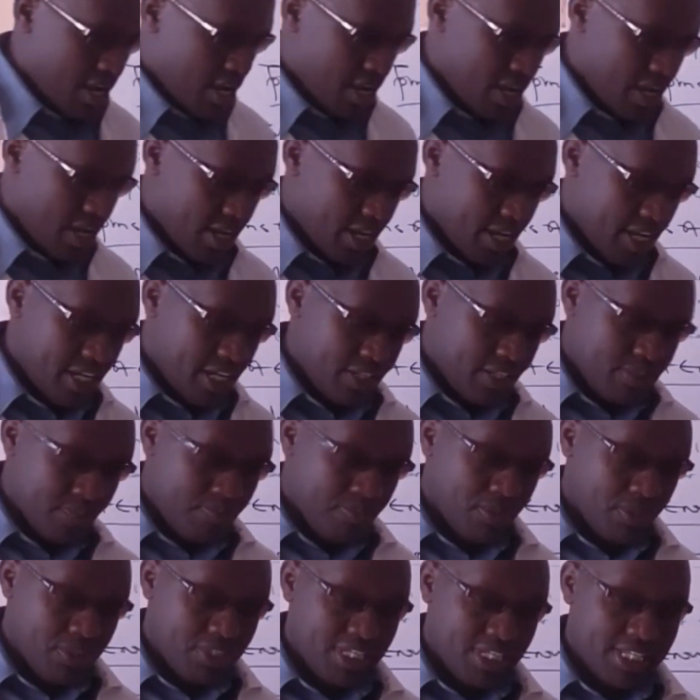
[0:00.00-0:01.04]
it
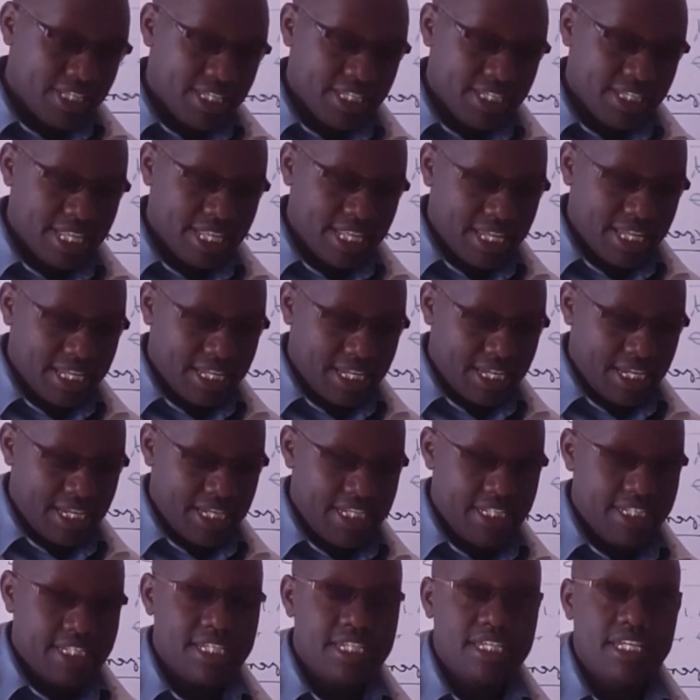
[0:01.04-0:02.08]
possesses that
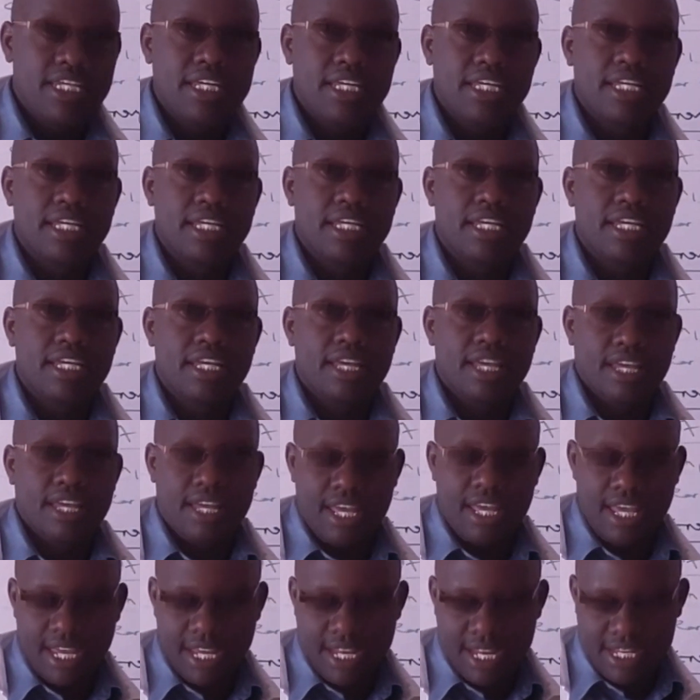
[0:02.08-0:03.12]
kinetic
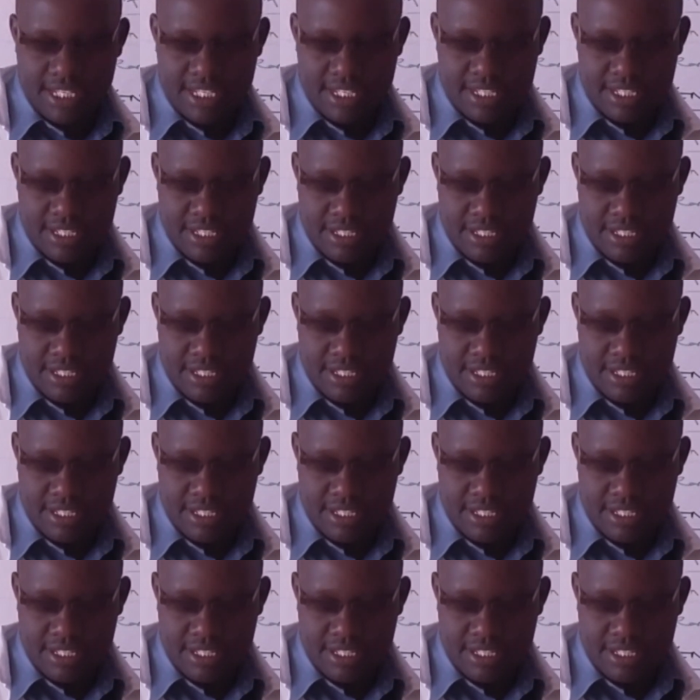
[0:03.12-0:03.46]
energy.